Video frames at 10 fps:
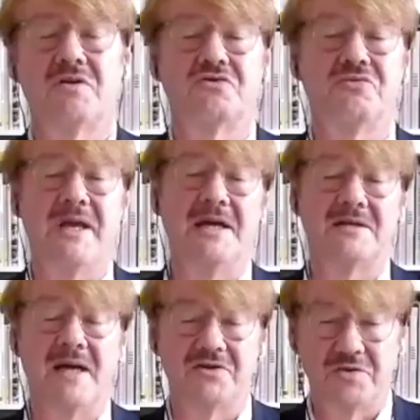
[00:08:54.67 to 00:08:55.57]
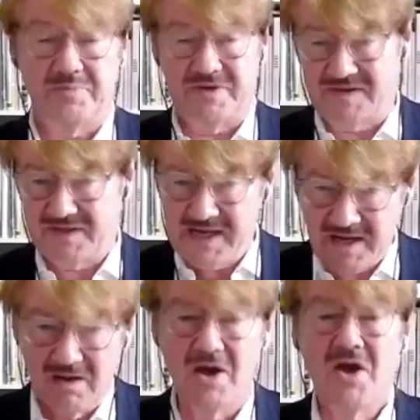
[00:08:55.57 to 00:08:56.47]
create
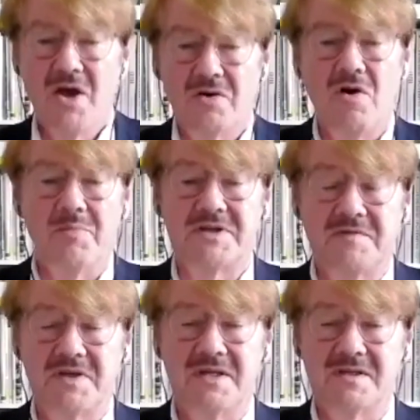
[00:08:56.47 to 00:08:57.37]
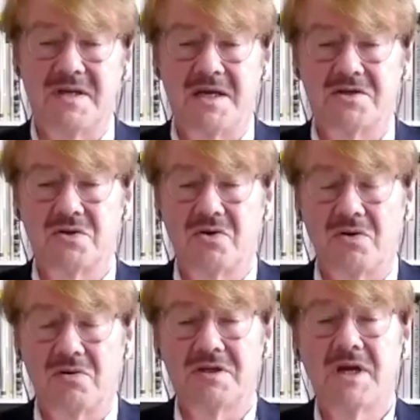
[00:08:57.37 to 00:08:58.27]
Anthropocene normativities, as we
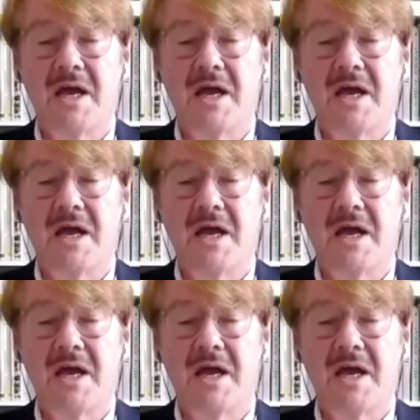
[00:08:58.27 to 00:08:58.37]
call it,